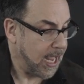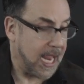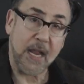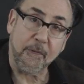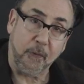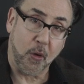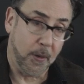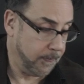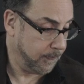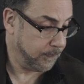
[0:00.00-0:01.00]
A
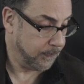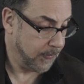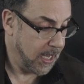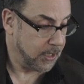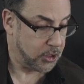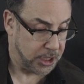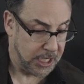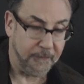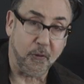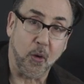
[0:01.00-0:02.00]
form,
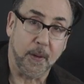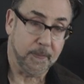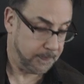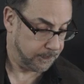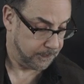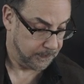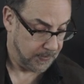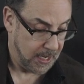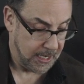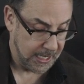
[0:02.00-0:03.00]
G
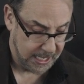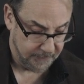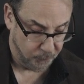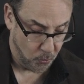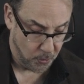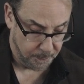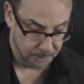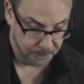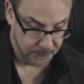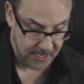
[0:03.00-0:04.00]
form, E
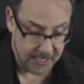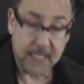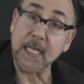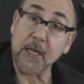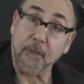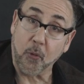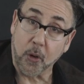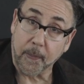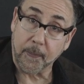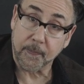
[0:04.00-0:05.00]
form, and D
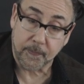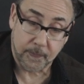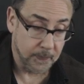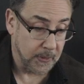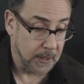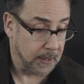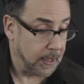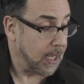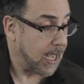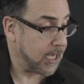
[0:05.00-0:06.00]

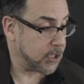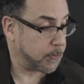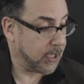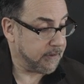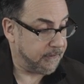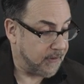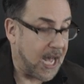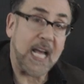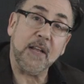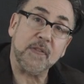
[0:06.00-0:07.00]
form. I just played
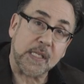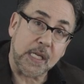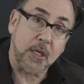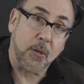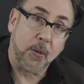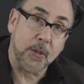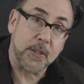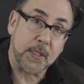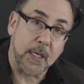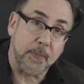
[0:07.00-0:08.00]
5 C
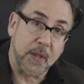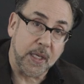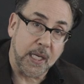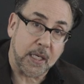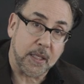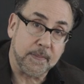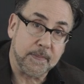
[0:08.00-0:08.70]
chords up the neck.